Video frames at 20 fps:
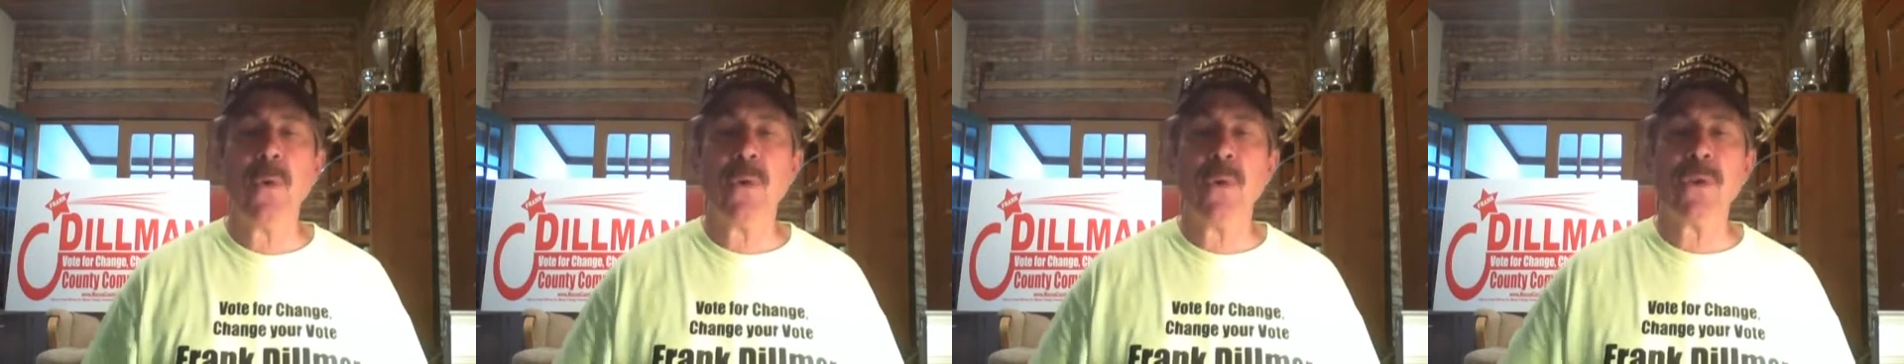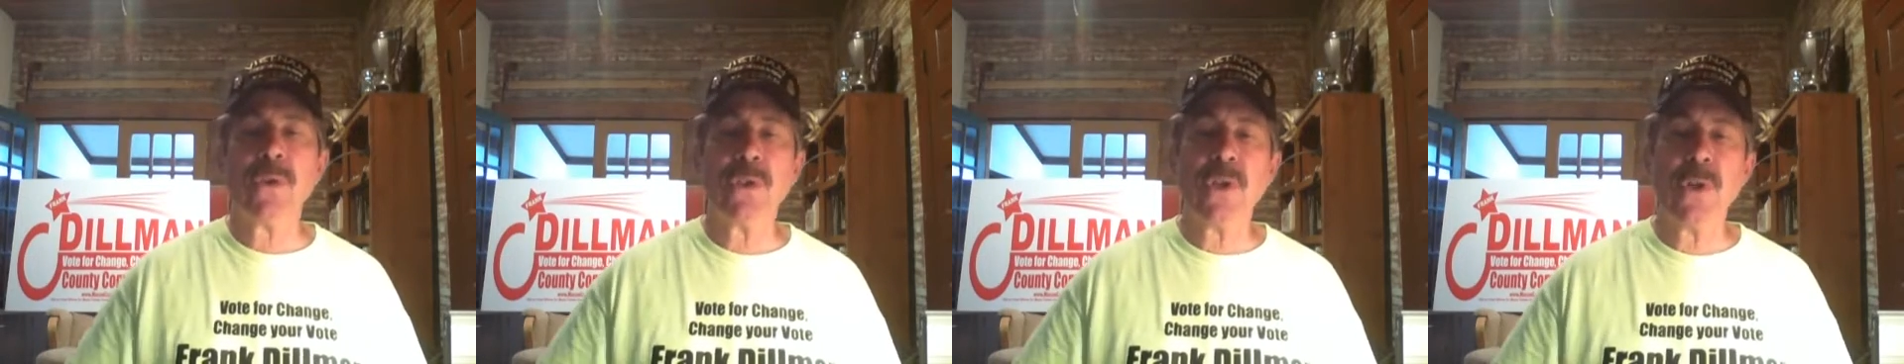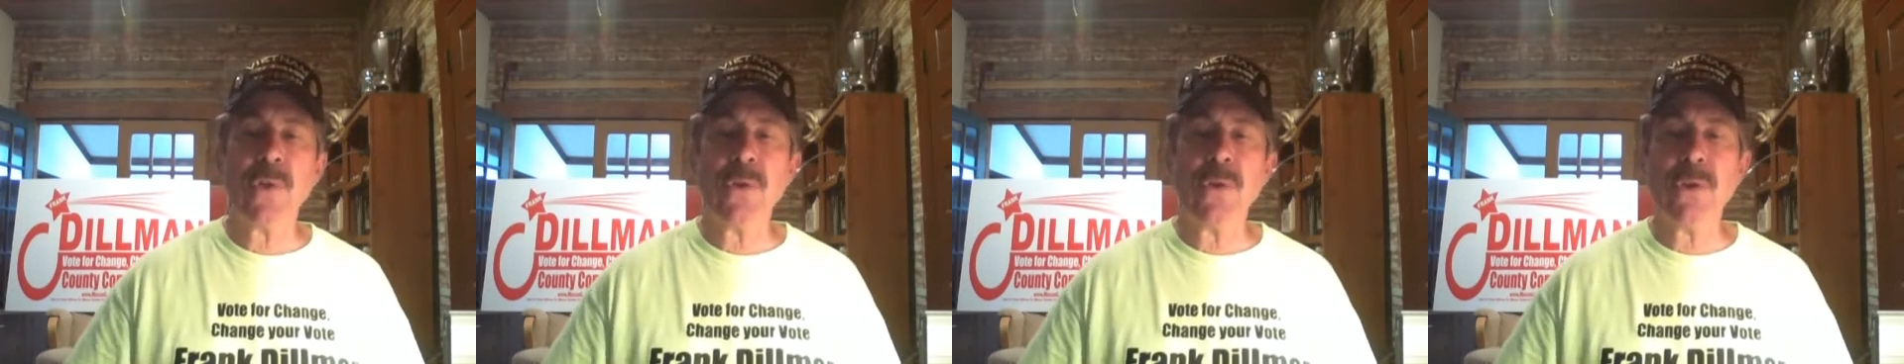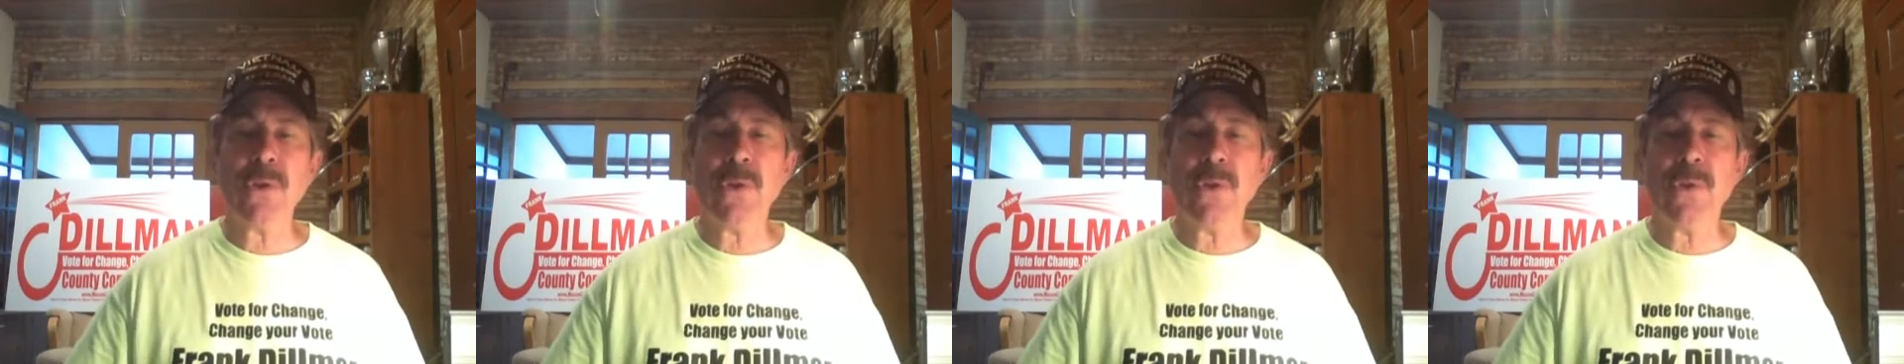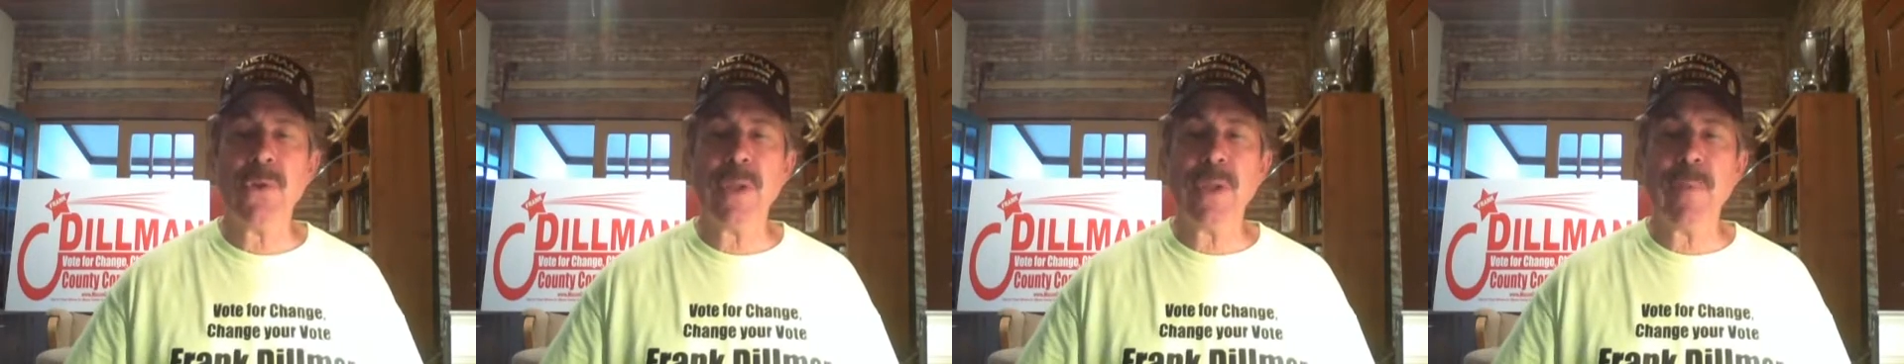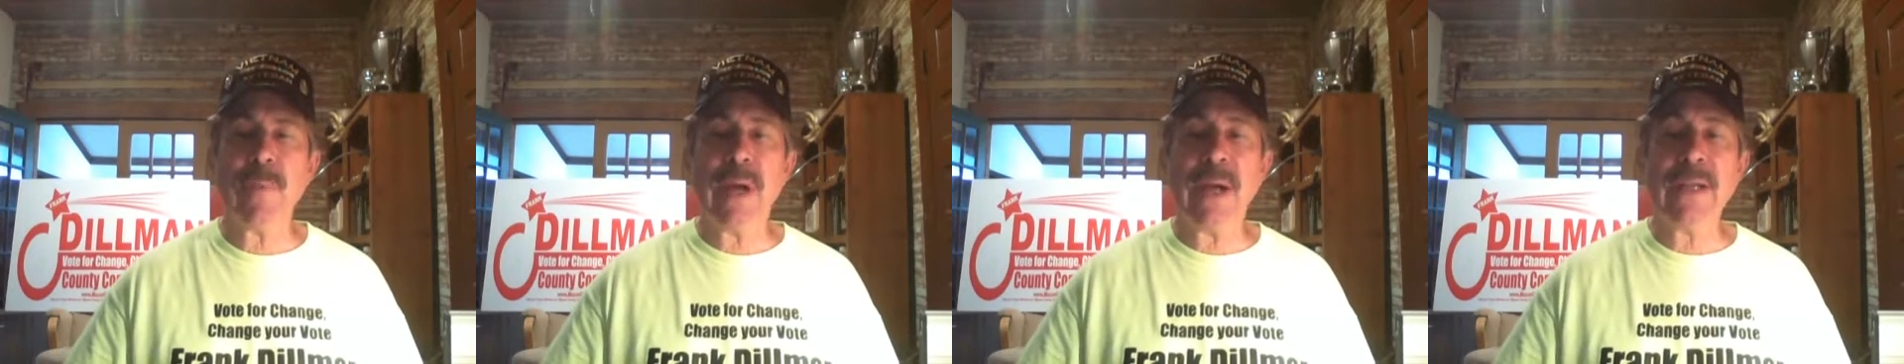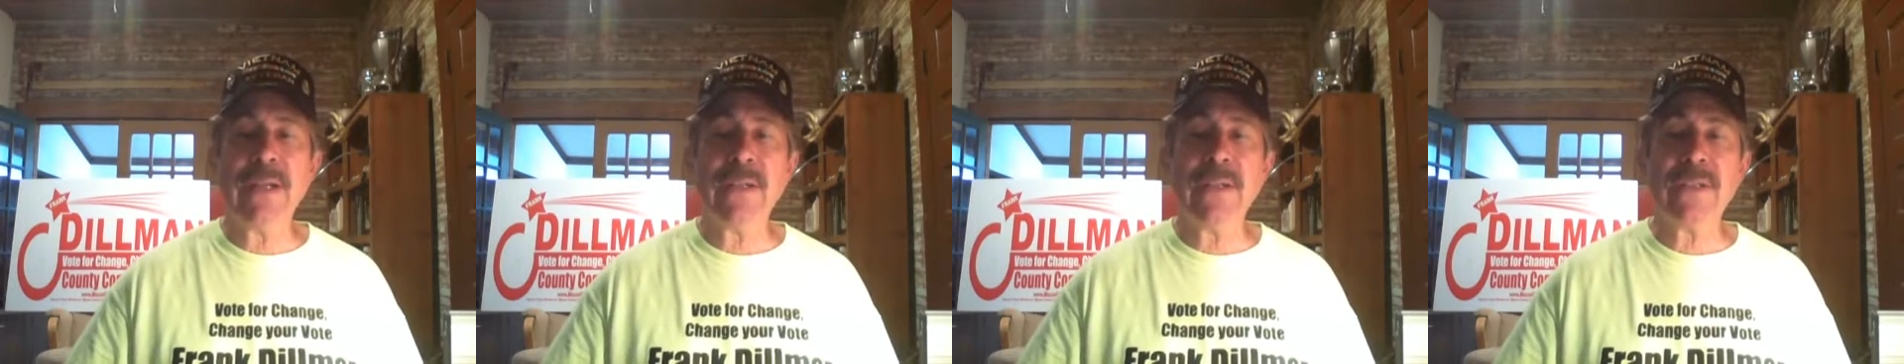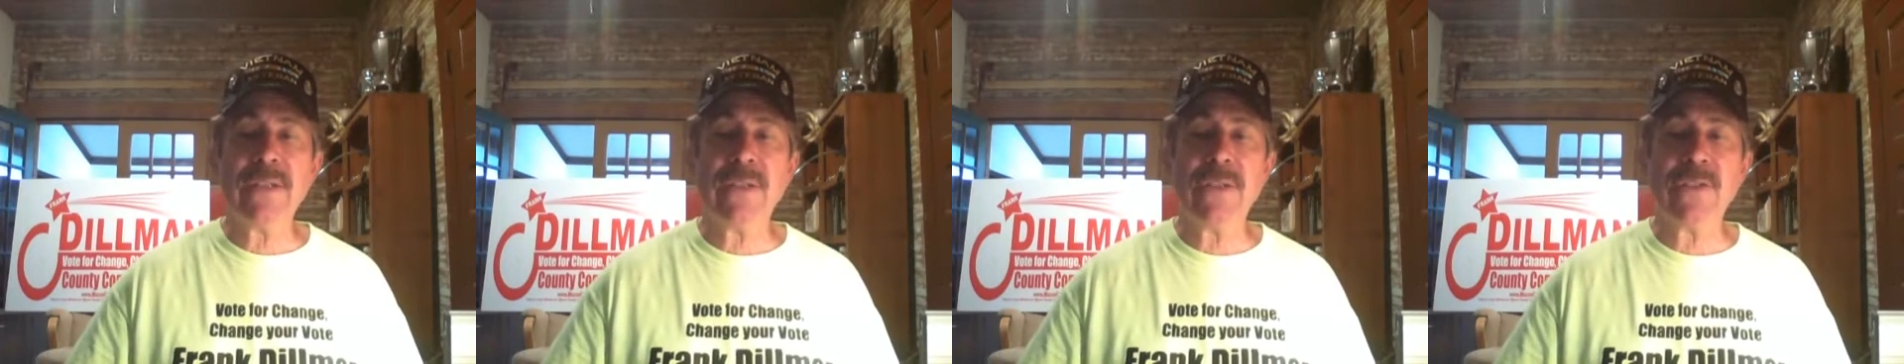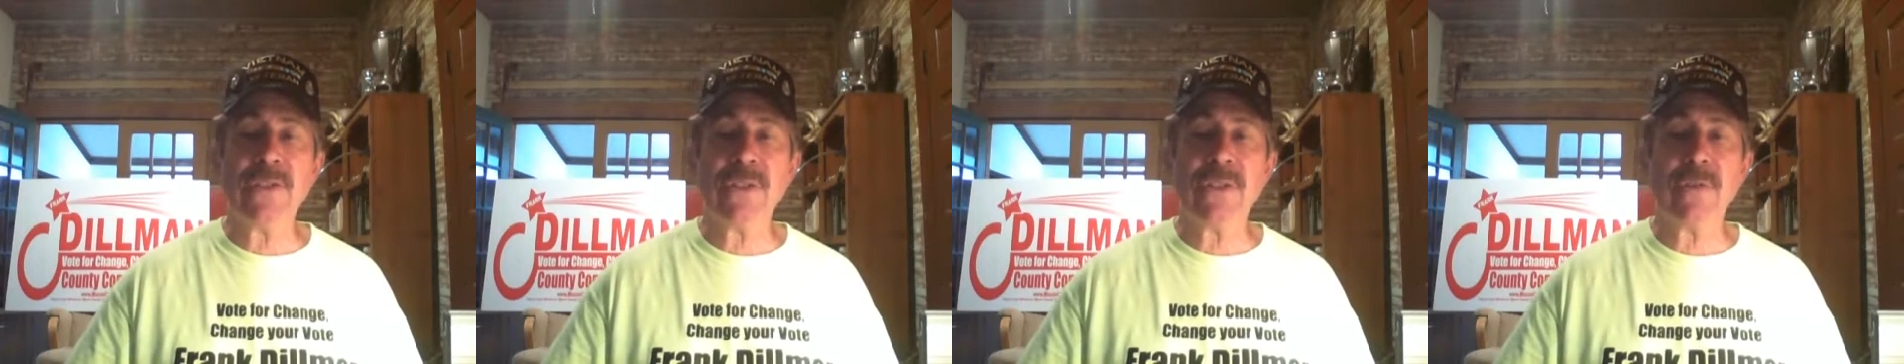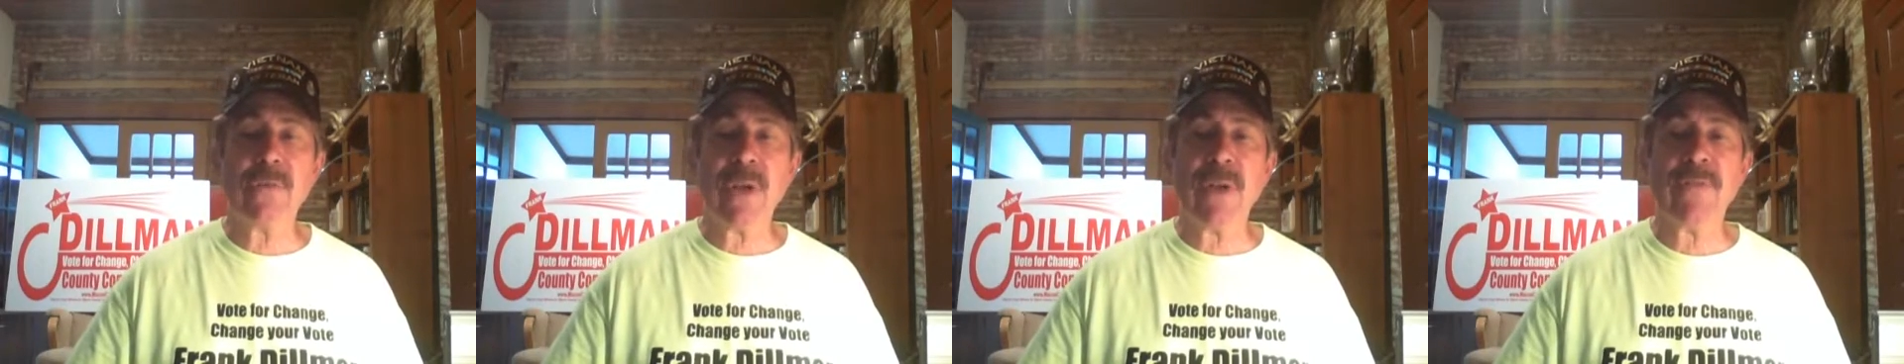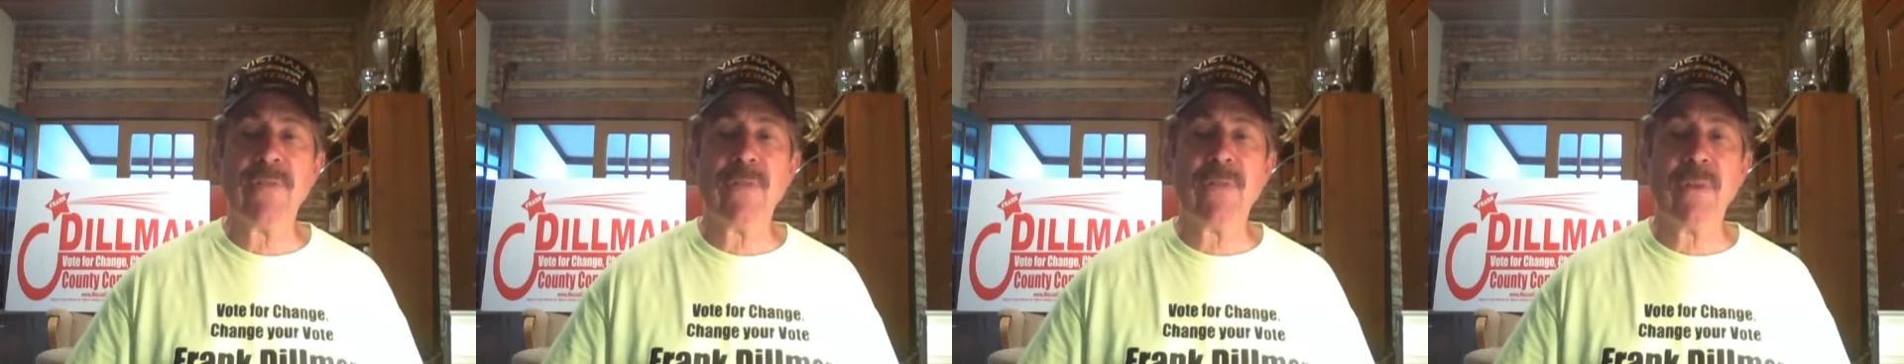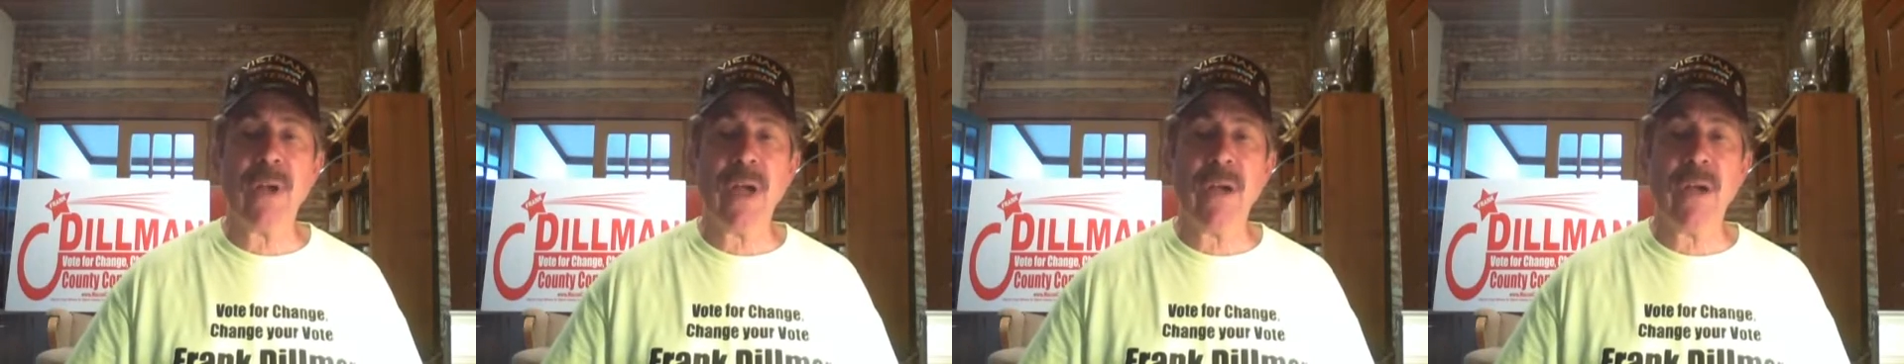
will show you that my decision to run for